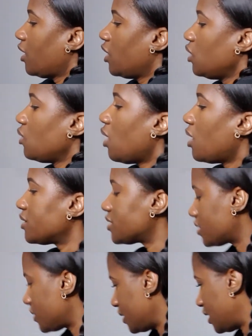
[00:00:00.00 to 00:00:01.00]
You
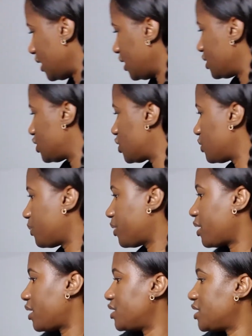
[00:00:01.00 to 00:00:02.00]
also need to
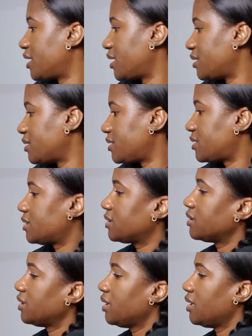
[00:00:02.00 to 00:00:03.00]
purchase
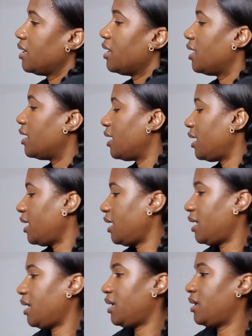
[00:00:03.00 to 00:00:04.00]

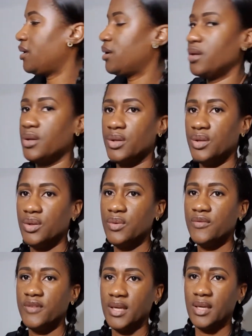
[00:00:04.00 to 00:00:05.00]
a
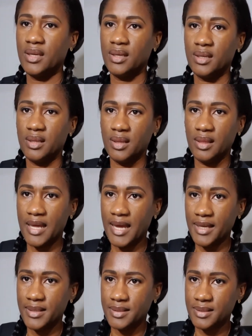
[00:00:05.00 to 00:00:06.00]
UV
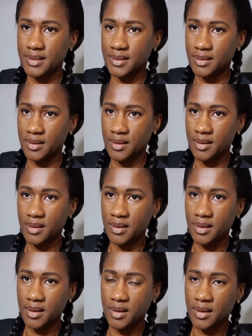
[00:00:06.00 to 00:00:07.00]
light.
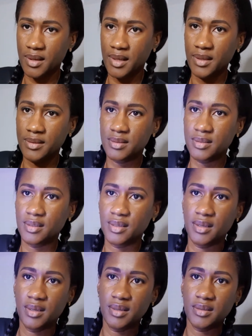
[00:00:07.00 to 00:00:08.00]
All right.
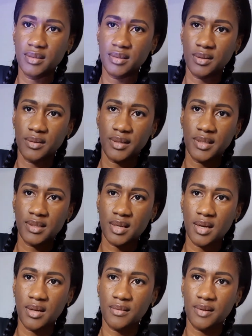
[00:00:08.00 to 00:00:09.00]
So it's
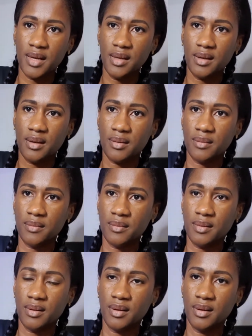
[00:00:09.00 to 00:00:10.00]
on right
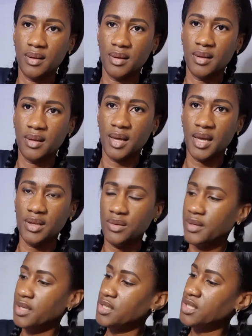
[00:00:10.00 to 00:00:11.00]
now, and you
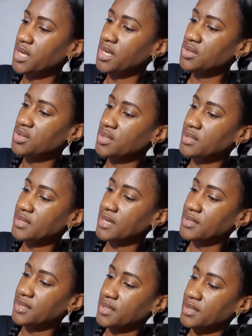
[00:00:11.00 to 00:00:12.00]
can change the
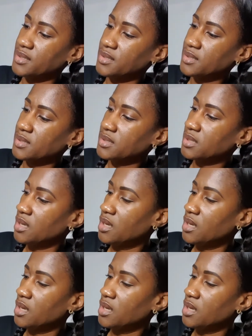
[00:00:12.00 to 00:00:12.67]
settings.